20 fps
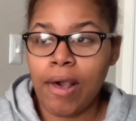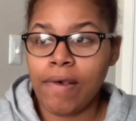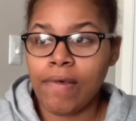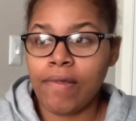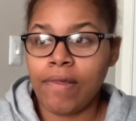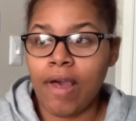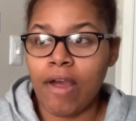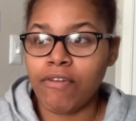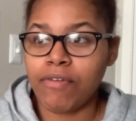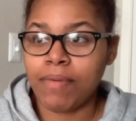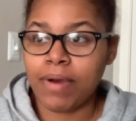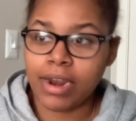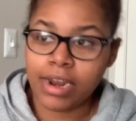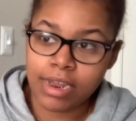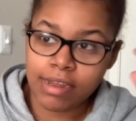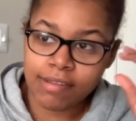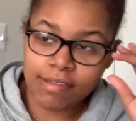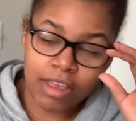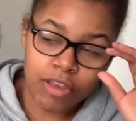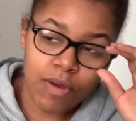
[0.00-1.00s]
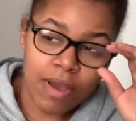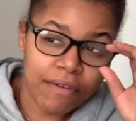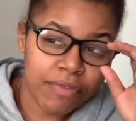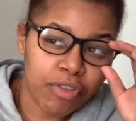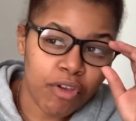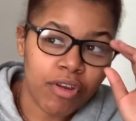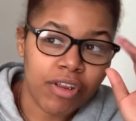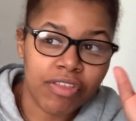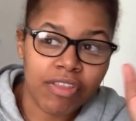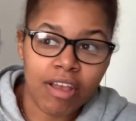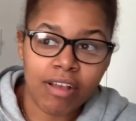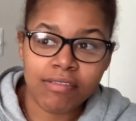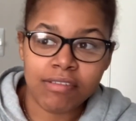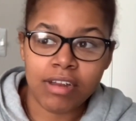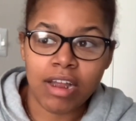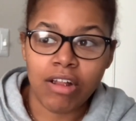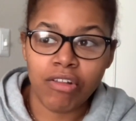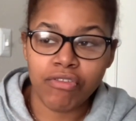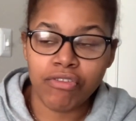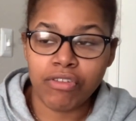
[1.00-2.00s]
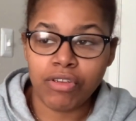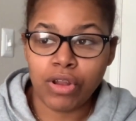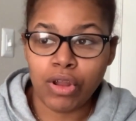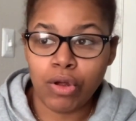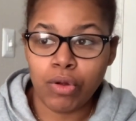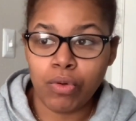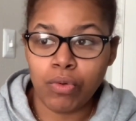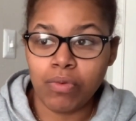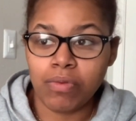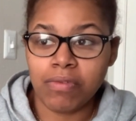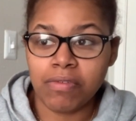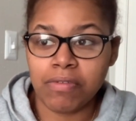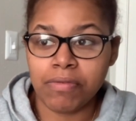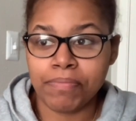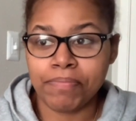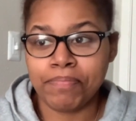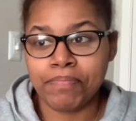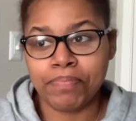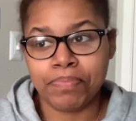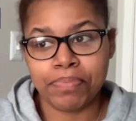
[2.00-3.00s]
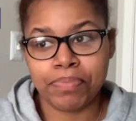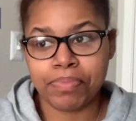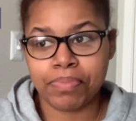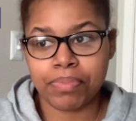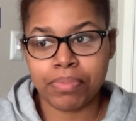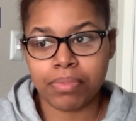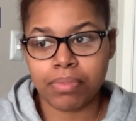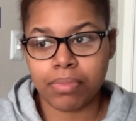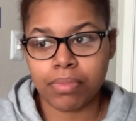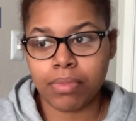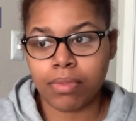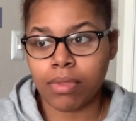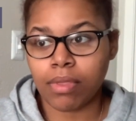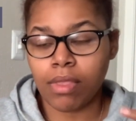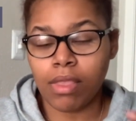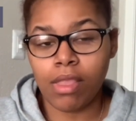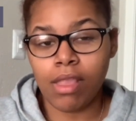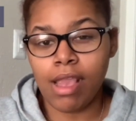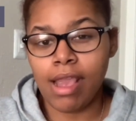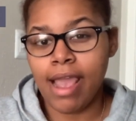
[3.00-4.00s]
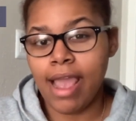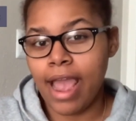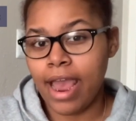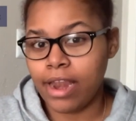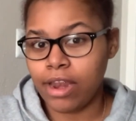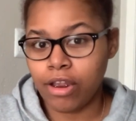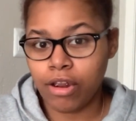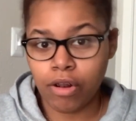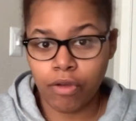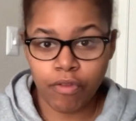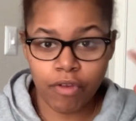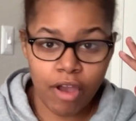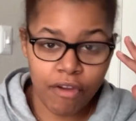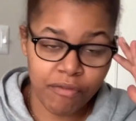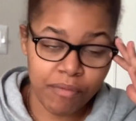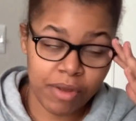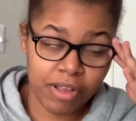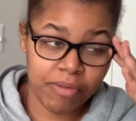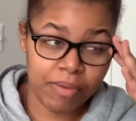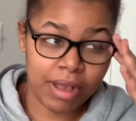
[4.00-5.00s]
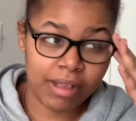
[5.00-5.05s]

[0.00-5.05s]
you have $30,000 in loans and the government's about